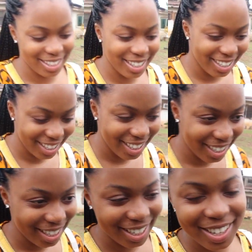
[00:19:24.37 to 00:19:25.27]
So do you
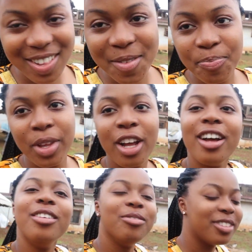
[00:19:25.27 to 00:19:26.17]
think you'll be coming back to
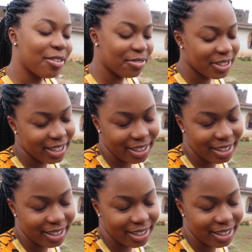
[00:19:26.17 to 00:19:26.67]
Nnewi anytime soon?